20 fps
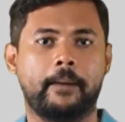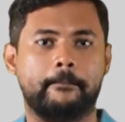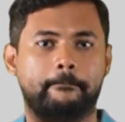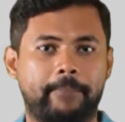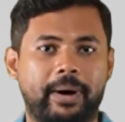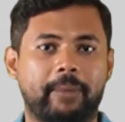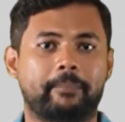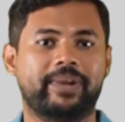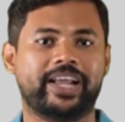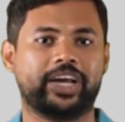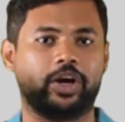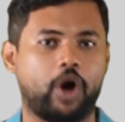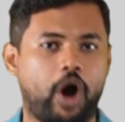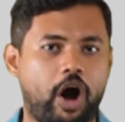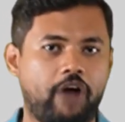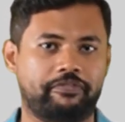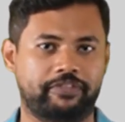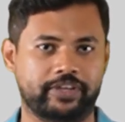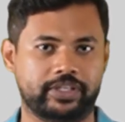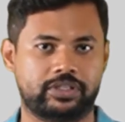public
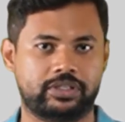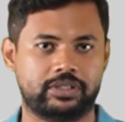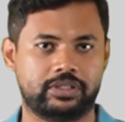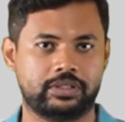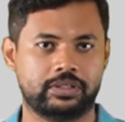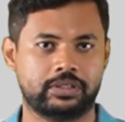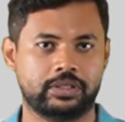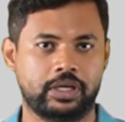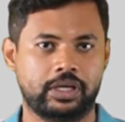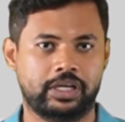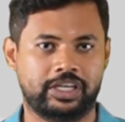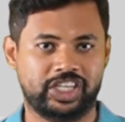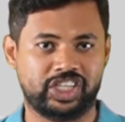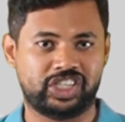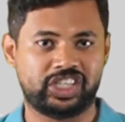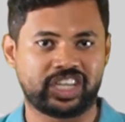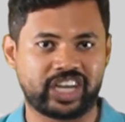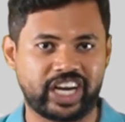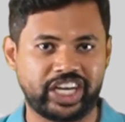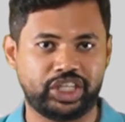office is
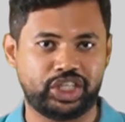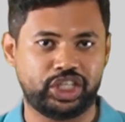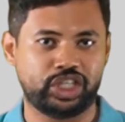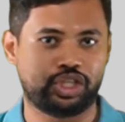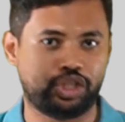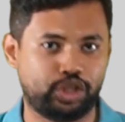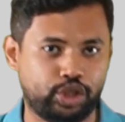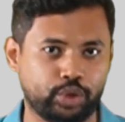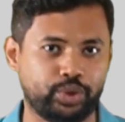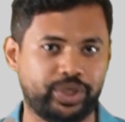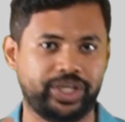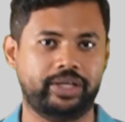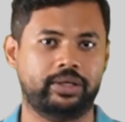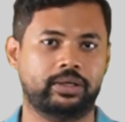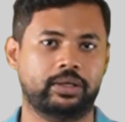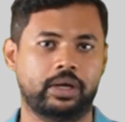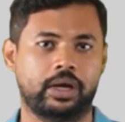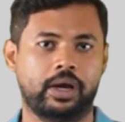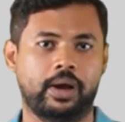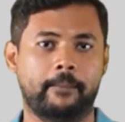the righteous
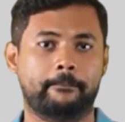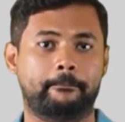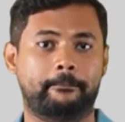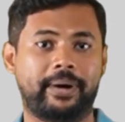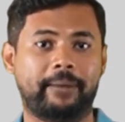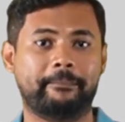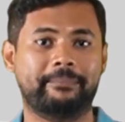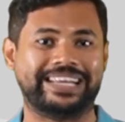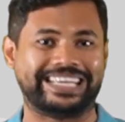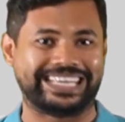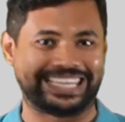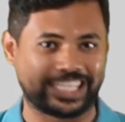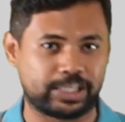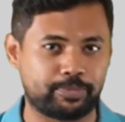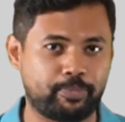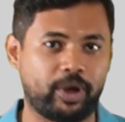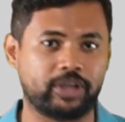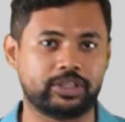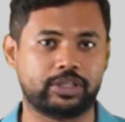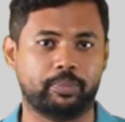duty. Public
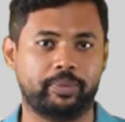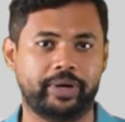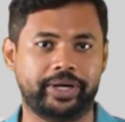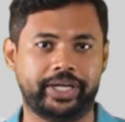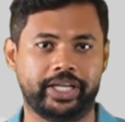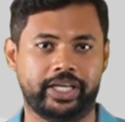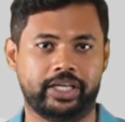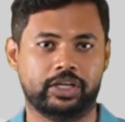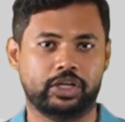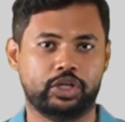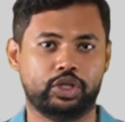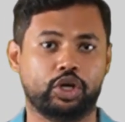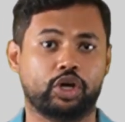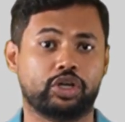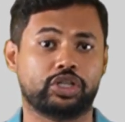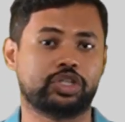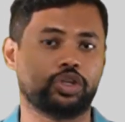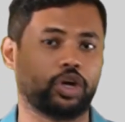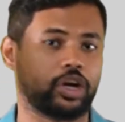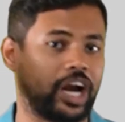responsibility
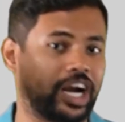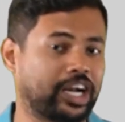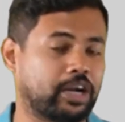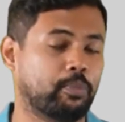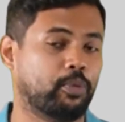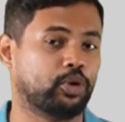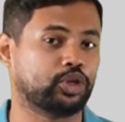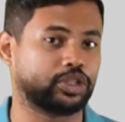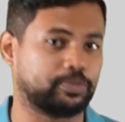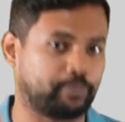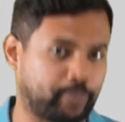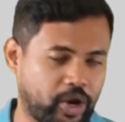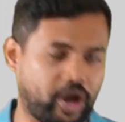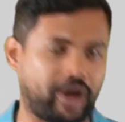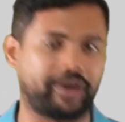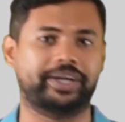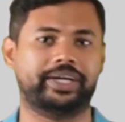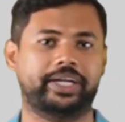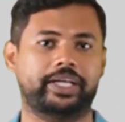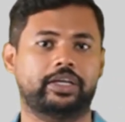is your utmost
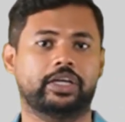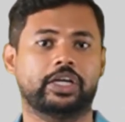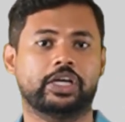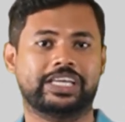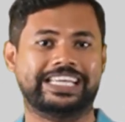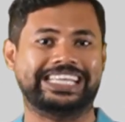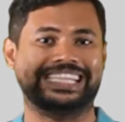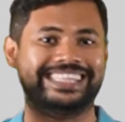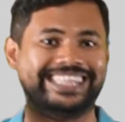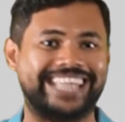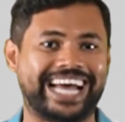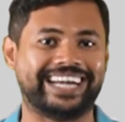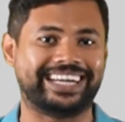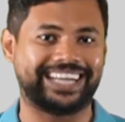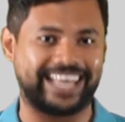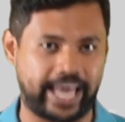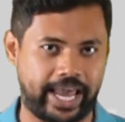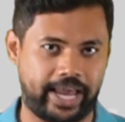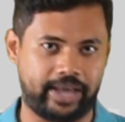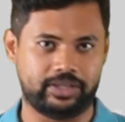priority. In
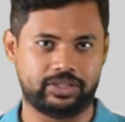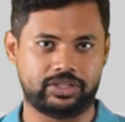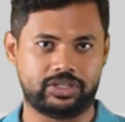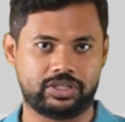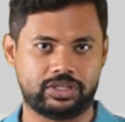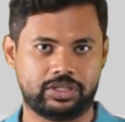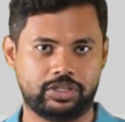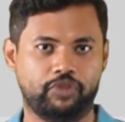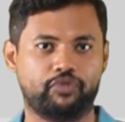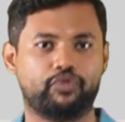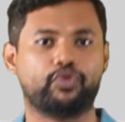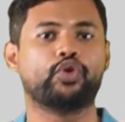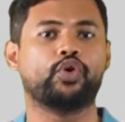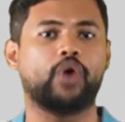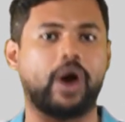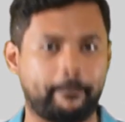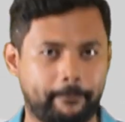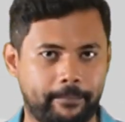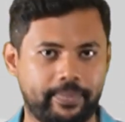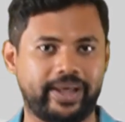that case, if you
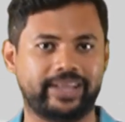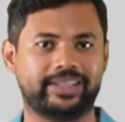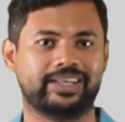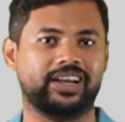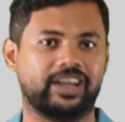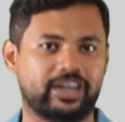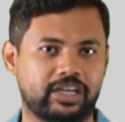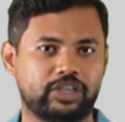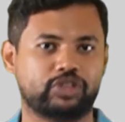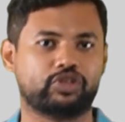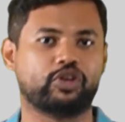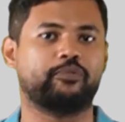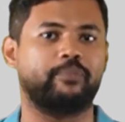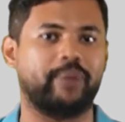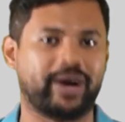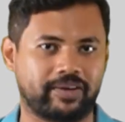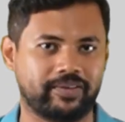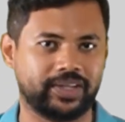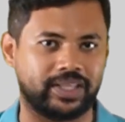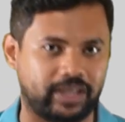apply the learnings of
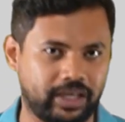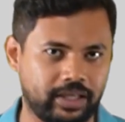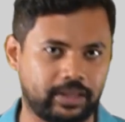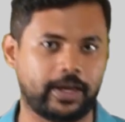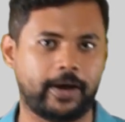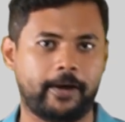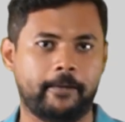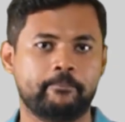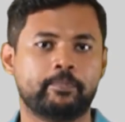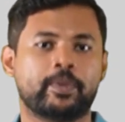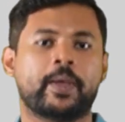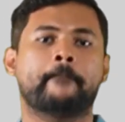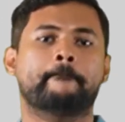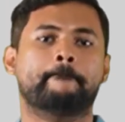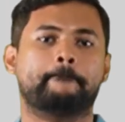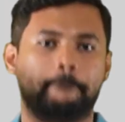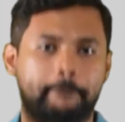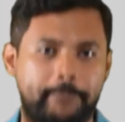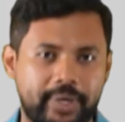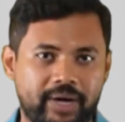Bhagavad Gita,
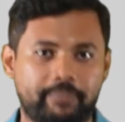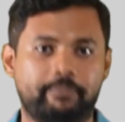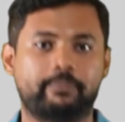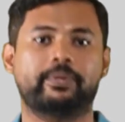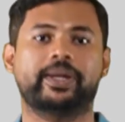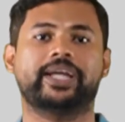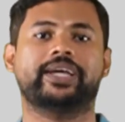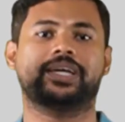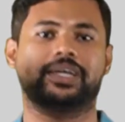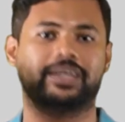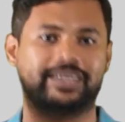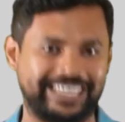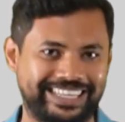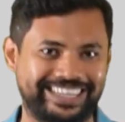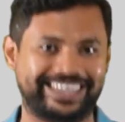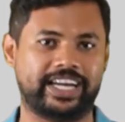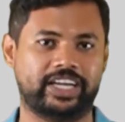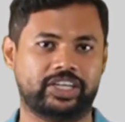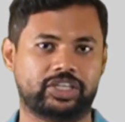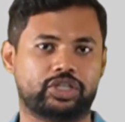public
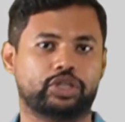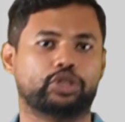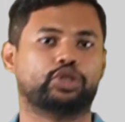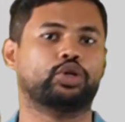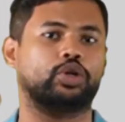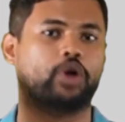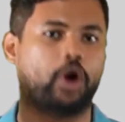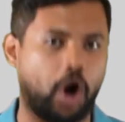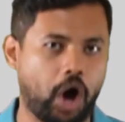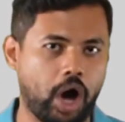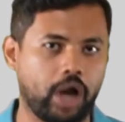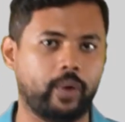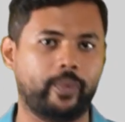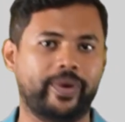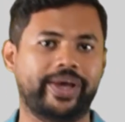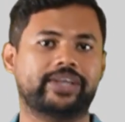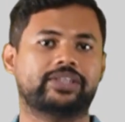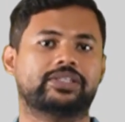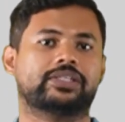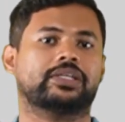interest should
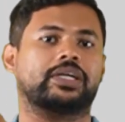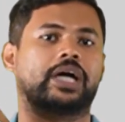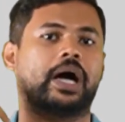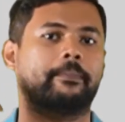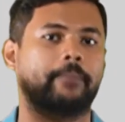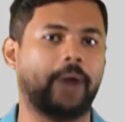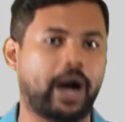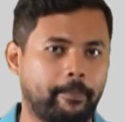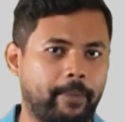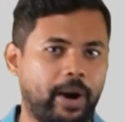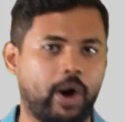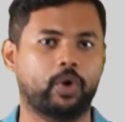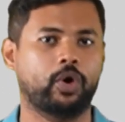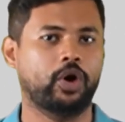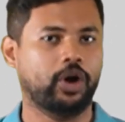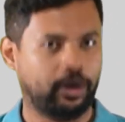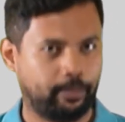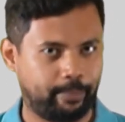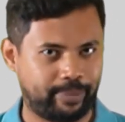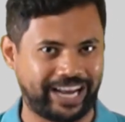always come
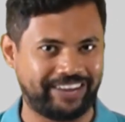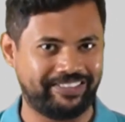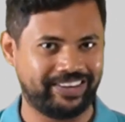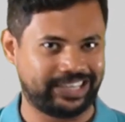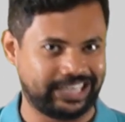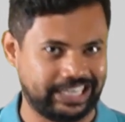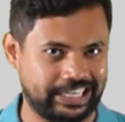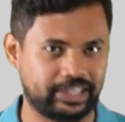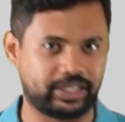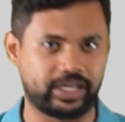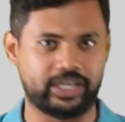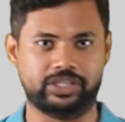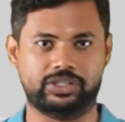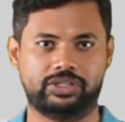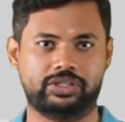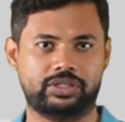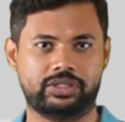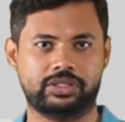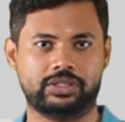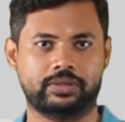above private
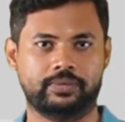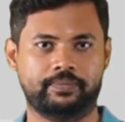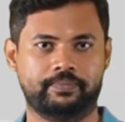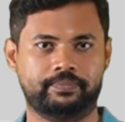interests.